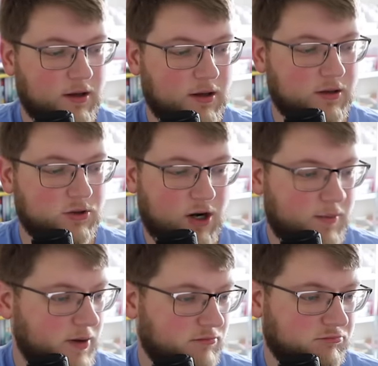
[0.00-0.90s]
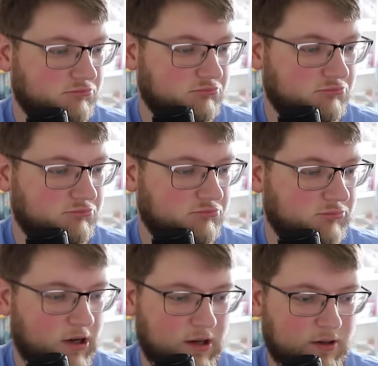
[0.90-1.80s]
and drop it
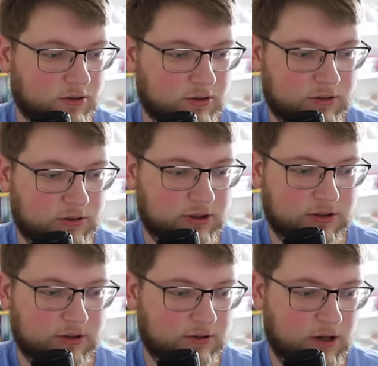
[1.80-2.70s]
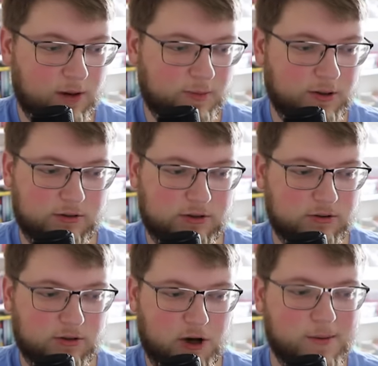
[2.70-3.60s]
and it'll just upload
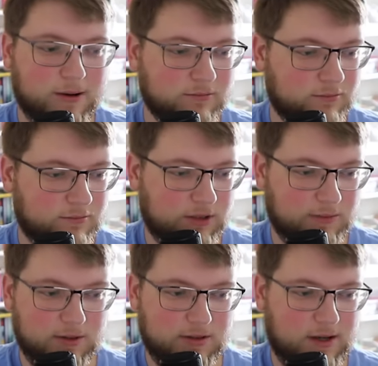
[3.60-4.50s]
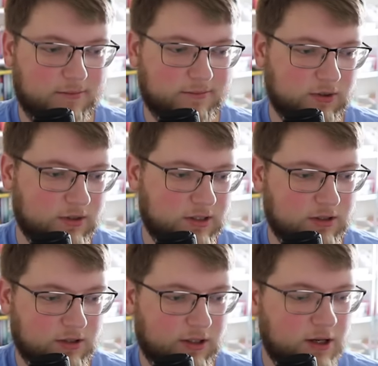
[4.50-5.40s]
to Kobo. Simple as that. You can see
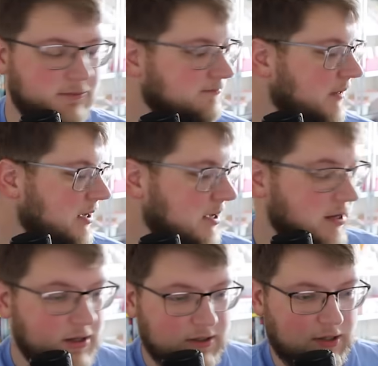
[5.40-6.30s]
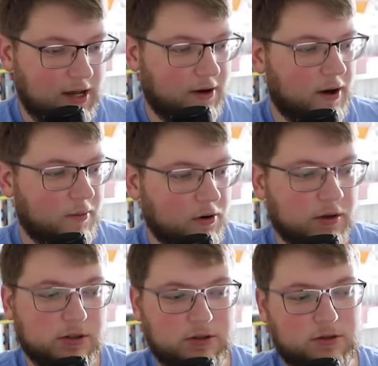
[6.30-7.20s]
it's right there. So now I'm
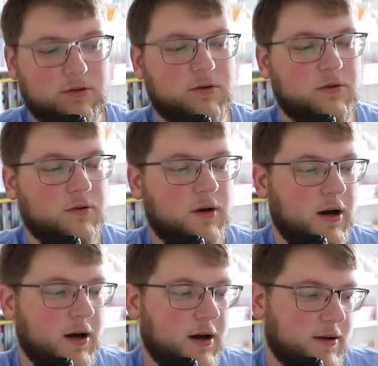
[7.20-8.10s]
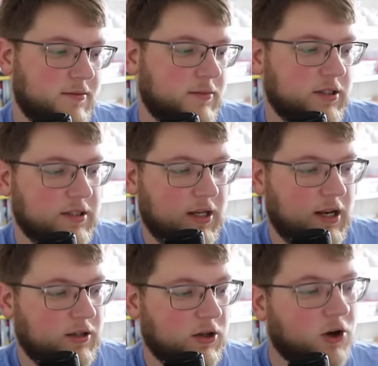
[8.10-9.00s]
going to um,
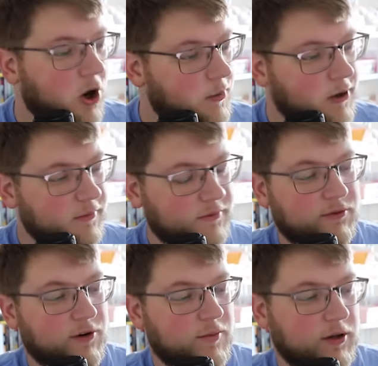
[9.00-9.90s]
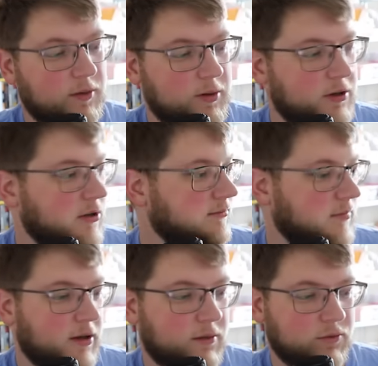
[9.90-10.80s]
disconnect the Kobo from the computer
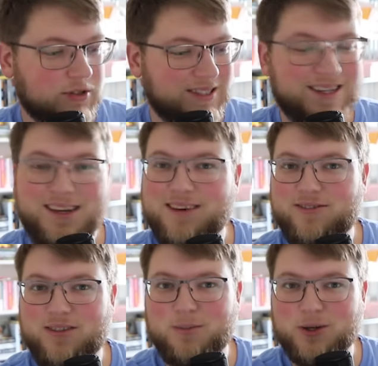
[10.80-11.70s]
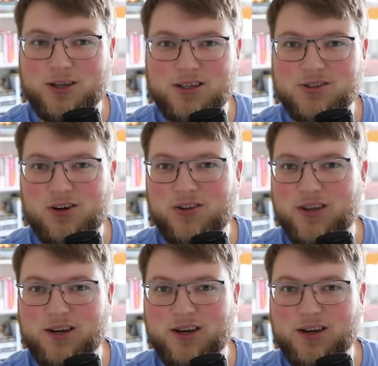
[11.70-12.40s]
and we'll see if the book is on